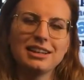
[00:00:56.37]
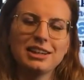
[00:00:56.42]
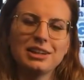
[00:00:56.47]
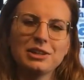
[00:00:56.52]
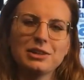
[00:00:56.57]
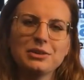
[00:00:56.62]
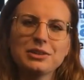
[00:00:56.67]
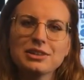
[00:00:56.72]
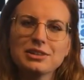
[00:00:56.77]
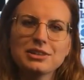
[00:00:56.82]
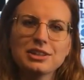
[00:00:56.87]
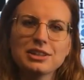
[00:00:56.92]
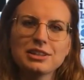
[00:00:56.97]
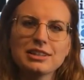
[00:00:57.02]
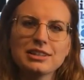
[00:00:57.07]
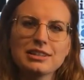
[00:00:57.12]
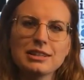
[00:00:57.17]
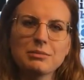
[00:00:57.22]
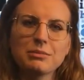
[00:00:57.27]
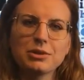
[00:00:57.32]
You can turn to
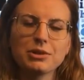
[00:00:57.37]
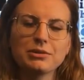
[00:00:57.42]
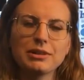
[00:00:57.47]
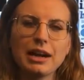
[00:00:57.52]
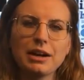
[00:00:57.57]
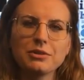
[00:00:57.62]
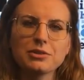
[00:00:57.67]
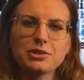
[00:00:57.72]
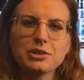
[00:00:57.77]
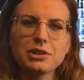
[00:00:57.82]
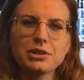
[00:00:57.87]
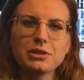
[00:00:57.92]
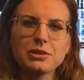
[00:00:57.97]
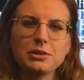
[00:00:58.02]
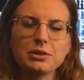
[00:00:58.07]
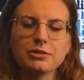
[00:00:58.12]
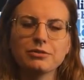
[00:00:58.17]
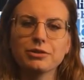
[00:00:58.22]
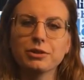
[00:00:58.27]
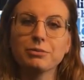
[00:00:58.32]
someone around you
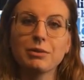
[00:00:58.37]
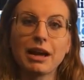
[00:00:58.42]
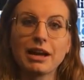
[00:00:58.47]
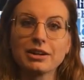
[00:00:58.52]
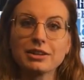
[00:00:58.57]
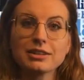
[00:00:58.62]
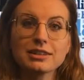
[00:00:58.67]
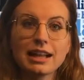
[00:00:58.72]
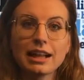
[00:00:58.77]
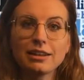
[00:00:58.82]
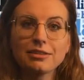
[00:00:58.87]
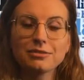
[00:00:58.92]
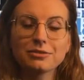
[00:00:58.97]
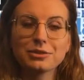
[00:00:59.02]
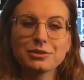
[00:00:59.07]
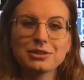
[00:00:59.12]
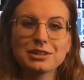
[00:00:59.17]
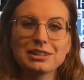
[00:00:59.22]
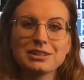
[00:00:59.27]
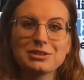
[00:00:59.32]
or if you're by yourself,
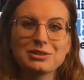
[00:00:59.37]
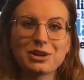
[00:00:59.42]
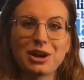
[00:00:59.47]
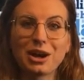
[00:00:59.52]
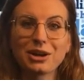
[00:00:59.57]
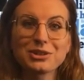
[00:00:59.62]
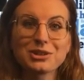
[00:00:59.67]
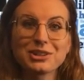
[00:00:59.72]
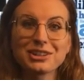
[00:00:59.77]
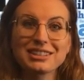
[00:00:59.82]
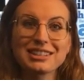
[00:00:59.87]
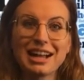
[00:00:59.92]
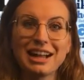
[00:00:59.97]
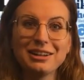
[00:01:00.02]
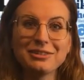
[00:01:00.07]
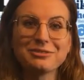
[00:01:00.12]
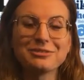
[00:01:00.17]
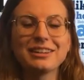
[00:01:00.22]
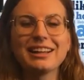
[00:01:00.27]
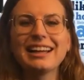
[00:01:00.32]
you can talk to
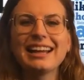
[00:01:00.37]
yourself